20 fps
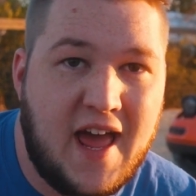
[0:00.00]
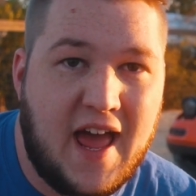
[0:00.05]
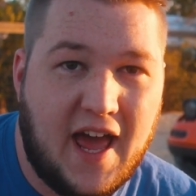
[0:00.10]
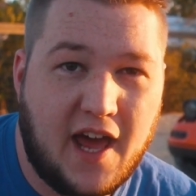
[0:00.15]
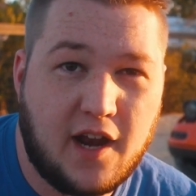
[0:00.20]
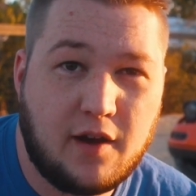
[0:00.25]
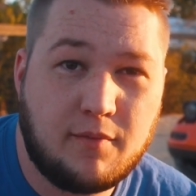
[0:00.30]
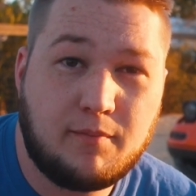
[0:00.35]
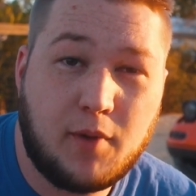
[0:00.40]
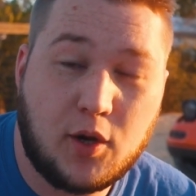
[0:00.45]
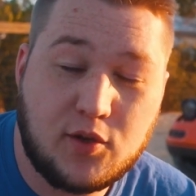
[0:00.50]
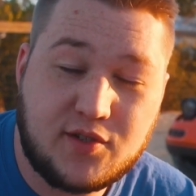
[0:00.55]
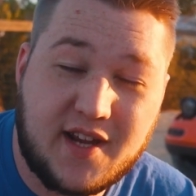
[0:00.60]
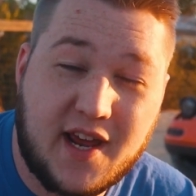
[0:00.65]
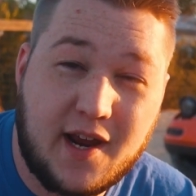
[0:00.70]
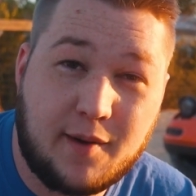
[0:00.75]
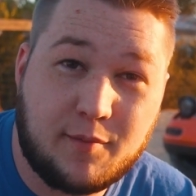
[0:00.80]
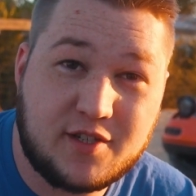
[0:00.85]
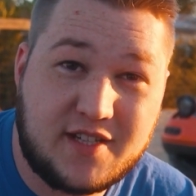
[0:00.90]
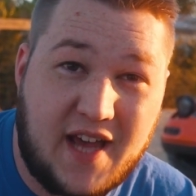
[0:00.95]
And most
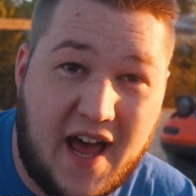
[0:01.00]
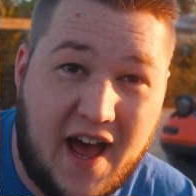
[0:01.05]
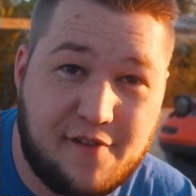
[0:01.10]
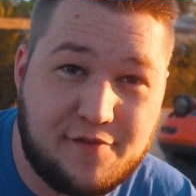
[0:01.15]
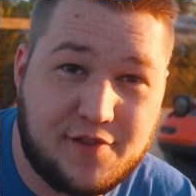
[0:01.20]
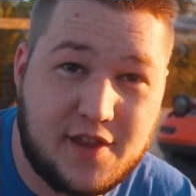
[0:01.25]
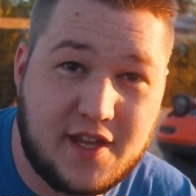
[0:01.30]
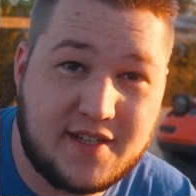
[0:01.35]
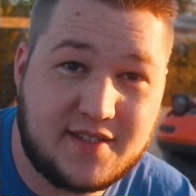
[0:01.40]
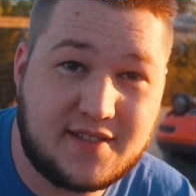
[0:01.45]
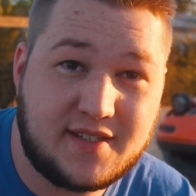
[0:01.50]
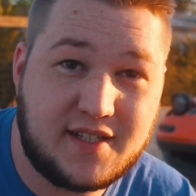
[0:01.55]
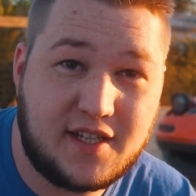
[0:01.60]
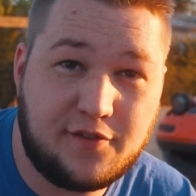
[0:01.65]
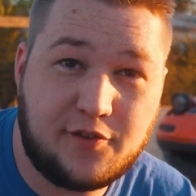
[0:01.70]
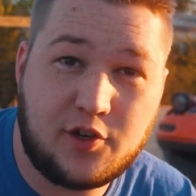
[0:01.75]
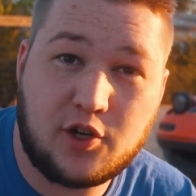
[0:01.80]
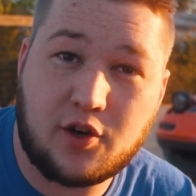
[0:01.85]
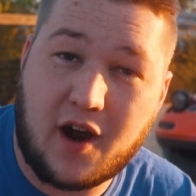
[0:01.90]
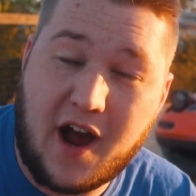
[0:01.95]
cameras have this.
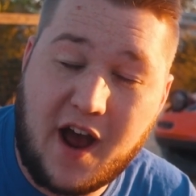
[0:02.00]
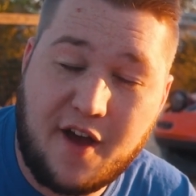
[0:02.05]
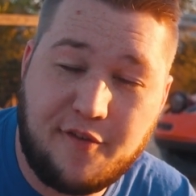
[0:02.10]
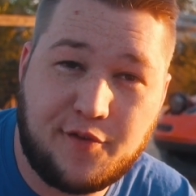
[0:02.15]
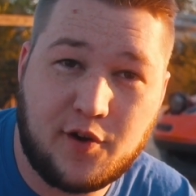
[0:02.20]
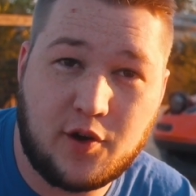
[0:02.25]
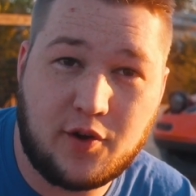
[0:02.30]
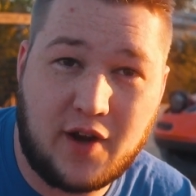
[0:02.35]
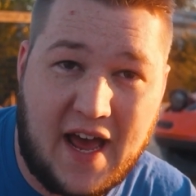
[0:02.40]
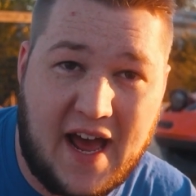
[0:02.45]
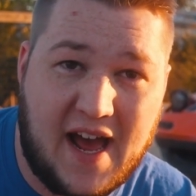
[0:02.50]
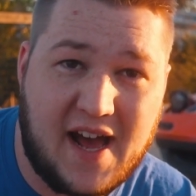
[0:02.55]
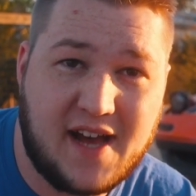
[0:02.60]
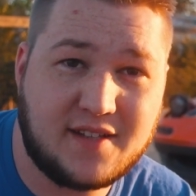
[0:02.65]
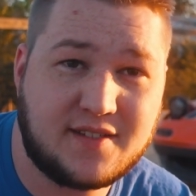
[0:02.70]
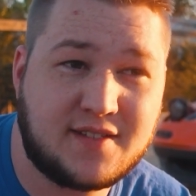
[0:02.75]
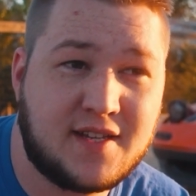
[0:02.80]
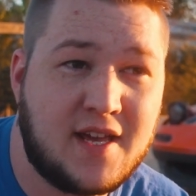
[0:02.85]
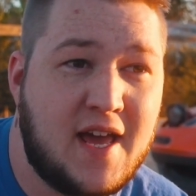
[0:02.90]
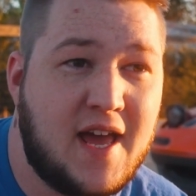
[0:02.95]
Even your iPhone
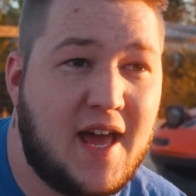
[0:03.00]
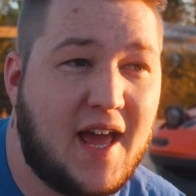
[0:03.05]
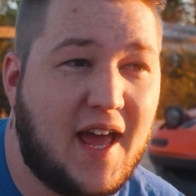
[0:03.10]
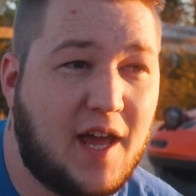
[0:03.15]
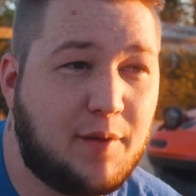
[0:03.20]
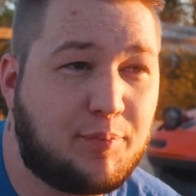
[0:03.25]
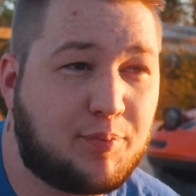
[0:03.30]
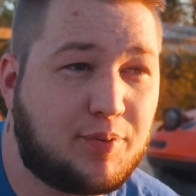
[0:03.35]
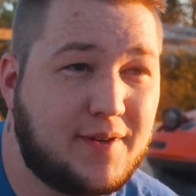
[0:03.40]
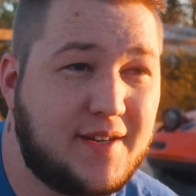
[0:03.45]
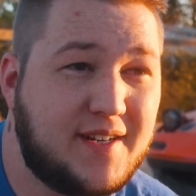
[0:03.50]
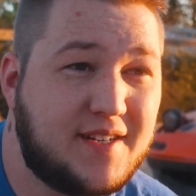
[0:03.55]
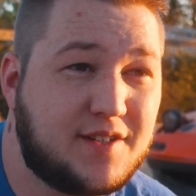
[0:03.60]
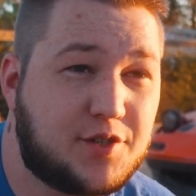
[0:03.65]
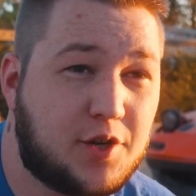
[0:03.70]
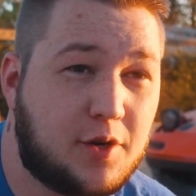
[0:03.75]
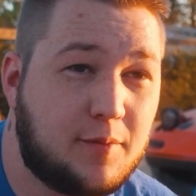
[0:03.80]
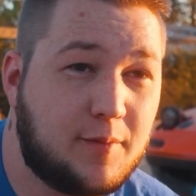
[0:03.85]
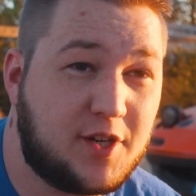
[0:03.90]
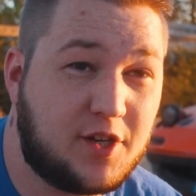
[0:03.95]
has a
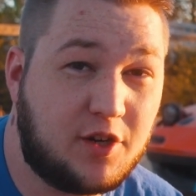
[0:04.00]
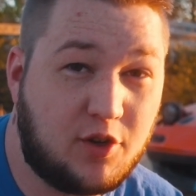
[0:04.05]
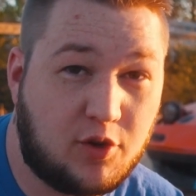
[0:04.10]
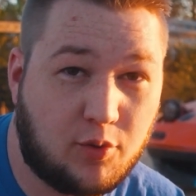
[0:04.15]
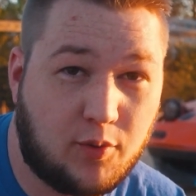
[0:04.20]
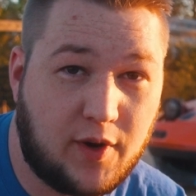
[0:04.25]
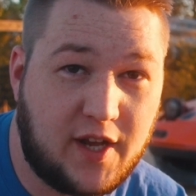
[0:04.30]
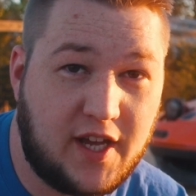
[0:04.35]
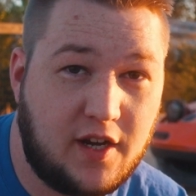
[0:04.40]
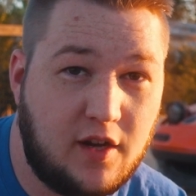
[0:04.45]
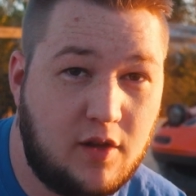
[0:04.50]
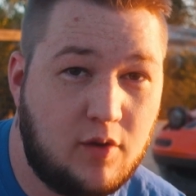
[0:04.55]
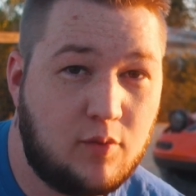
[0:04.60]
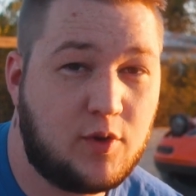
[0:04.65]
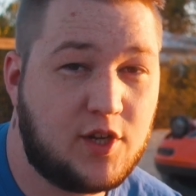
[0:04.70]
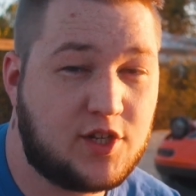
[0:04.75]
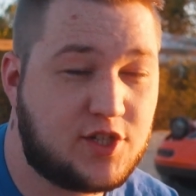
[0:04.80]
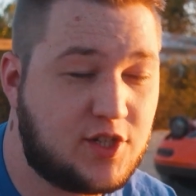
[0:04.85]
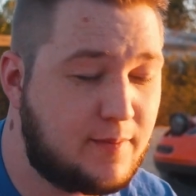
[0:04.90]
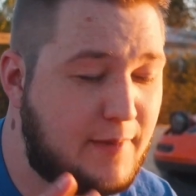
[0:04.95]
predetermined grid,
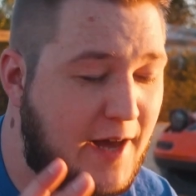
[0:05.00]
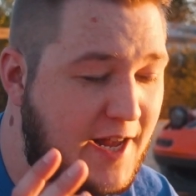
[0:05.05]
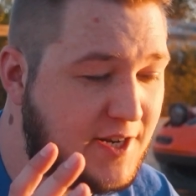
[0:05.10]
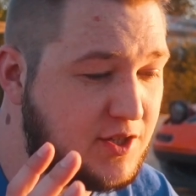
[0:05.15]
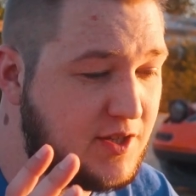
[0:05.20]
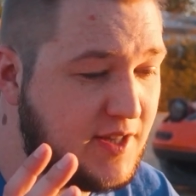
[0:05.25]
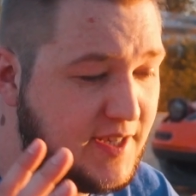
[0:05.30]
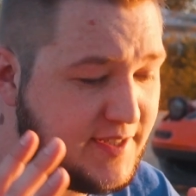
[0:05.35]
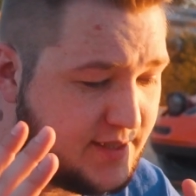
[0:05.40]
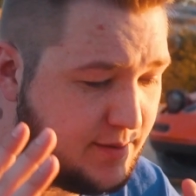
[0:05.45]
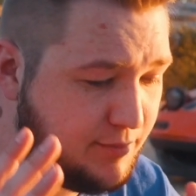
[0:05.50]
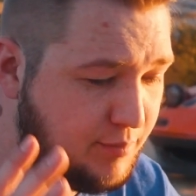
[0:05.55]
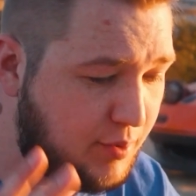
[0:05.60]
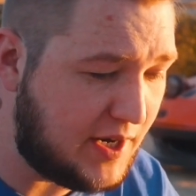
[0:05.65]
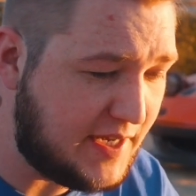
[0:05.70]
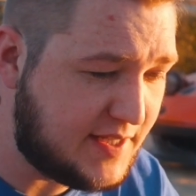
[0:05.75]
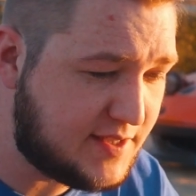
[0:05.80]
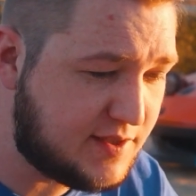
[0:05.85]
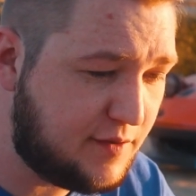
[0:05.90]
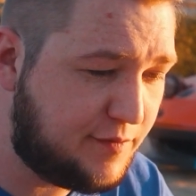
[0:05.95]
which, imagine this, it
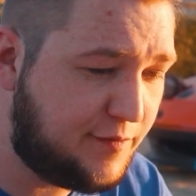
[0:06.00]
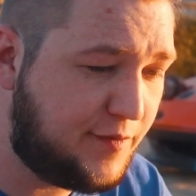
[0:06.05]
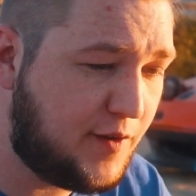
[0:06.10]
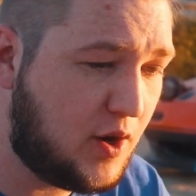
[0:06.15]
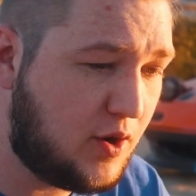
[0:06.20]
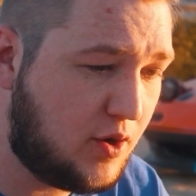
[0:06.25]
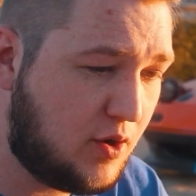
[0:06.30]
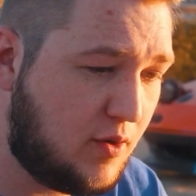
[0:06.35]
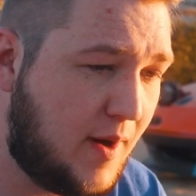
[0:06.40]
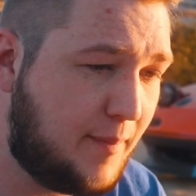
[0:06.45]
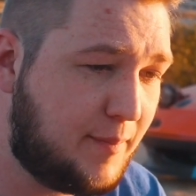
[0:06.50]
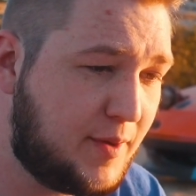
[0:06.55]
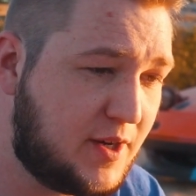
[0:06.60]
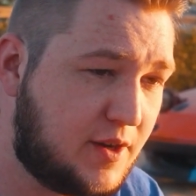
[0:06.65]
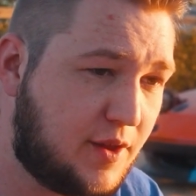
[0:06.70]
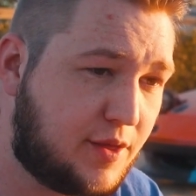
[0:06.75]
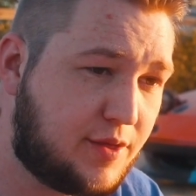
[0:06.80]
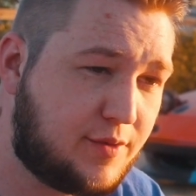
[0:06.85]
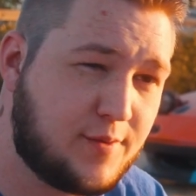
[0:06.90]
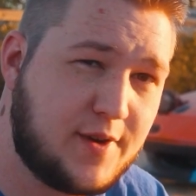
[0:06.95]
breaks the photo up
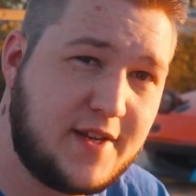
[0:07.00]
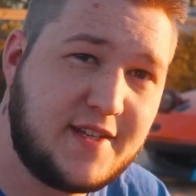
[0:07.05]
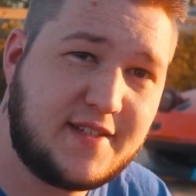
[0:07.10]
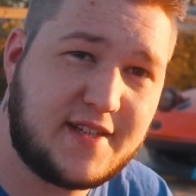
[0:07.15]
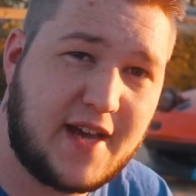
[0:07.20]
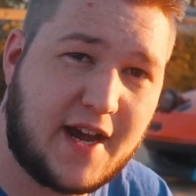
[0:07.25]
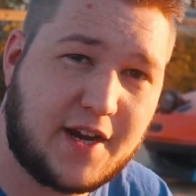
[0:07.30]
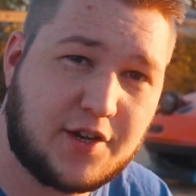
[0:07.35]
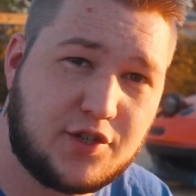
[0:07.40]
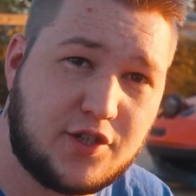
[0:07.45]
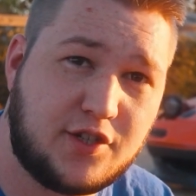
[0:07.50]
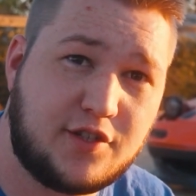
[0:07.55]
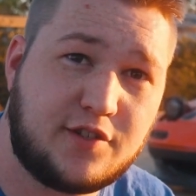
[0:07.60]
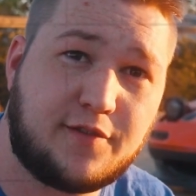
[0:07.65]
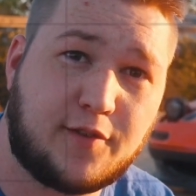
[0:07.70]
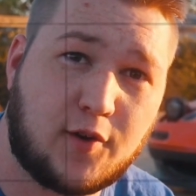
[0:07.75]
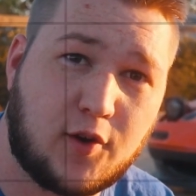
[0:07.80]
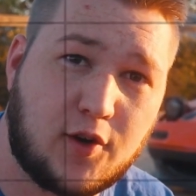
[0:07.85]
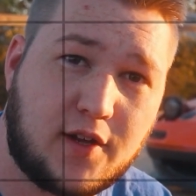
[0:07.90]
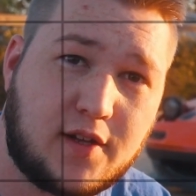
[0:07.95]
into 3 sections
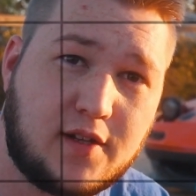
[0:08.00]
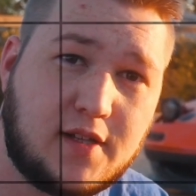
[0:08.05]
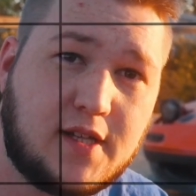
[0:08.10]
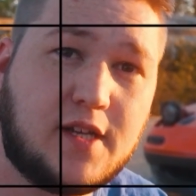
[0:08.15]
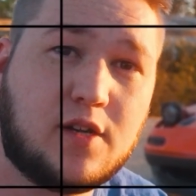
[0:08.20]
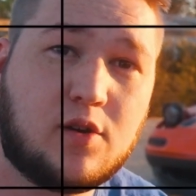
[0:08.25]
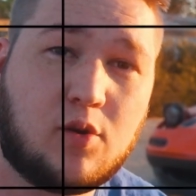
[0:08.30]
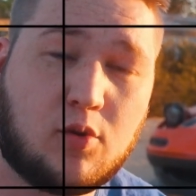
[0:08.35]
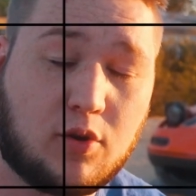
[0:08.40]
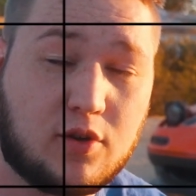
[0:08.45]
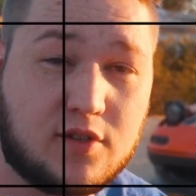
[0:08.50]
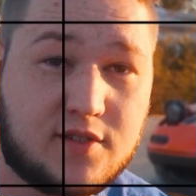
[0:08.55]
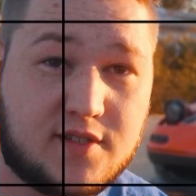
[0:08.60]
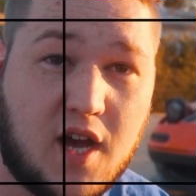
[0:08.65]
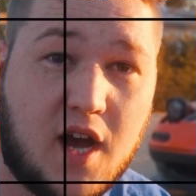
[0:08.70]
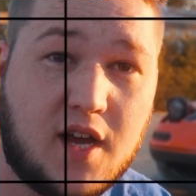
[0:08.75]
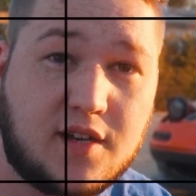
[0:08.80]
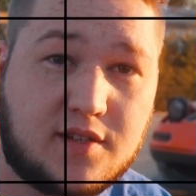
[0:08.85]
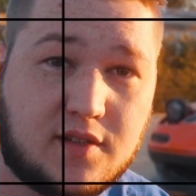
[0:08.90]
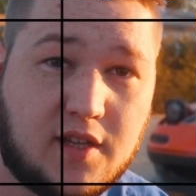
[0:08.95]
vertically and
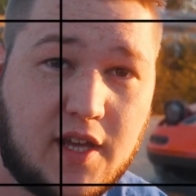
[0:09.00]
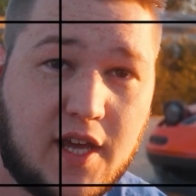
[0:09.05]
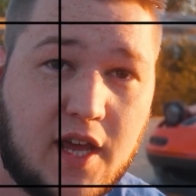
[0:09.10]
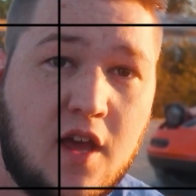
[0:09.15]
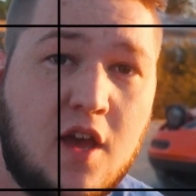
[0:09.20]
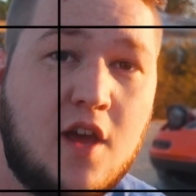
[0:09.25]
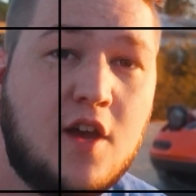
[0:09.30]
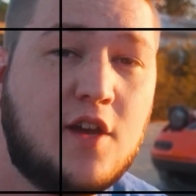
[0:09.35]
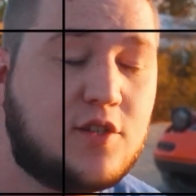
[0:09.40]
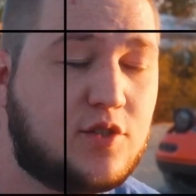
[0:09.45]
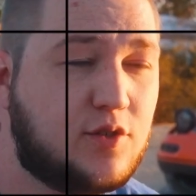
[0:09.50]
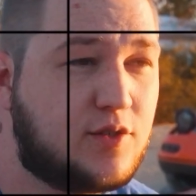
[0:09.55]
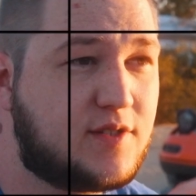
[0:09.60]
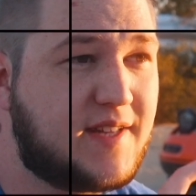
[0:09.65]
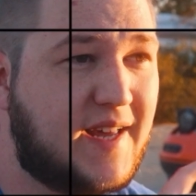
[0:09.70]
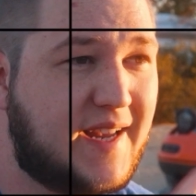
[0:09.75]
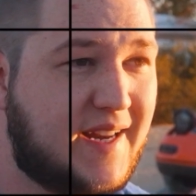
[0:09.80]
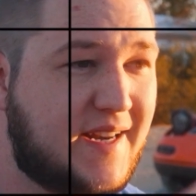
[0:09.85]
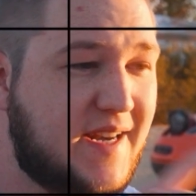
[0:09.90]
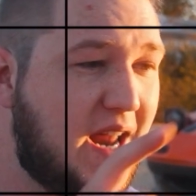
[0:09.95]
horizontally. So
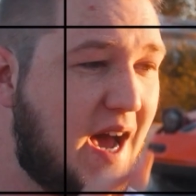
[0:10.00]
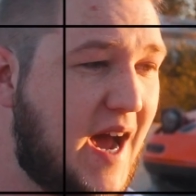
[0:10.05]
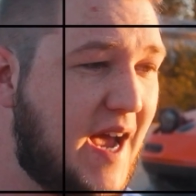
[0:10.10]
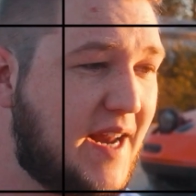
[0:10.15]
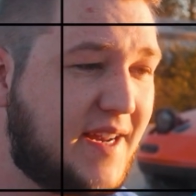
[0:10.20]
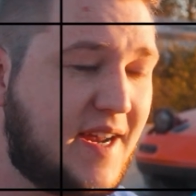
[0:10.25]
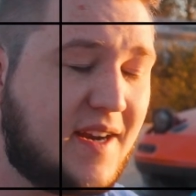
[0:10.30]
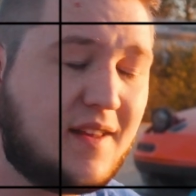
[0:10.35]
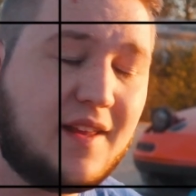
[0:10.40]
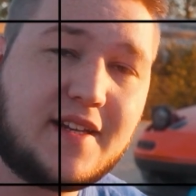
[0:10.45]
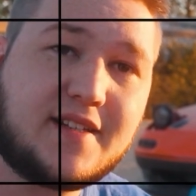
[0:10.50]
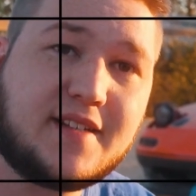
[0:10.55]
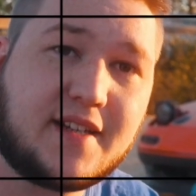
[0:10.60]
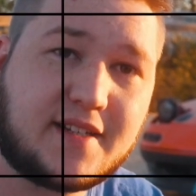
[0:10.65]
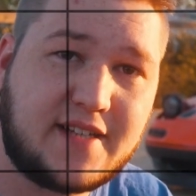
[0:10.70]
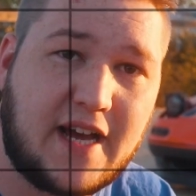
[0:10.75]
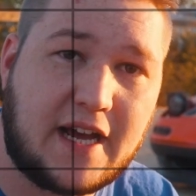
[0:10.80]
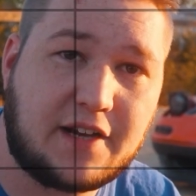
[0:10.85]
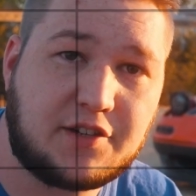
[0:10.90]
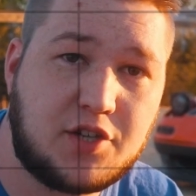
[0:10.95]
it's like 9, kind of like
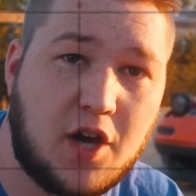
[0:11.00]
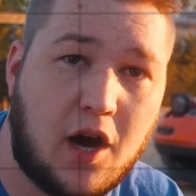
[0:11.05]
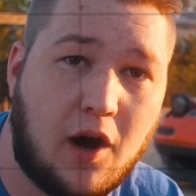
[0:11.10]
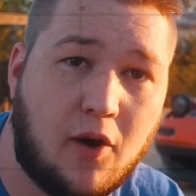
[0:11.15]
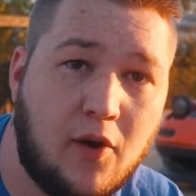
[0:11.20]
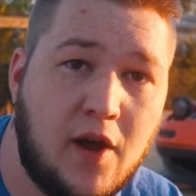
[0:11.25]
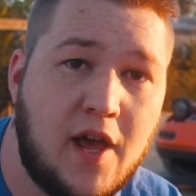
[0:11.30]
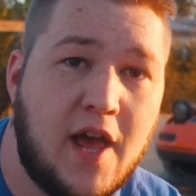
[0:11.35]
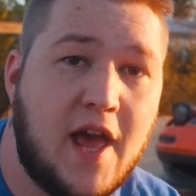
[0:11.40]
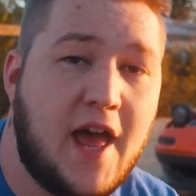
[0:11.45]
tic-tac-toe.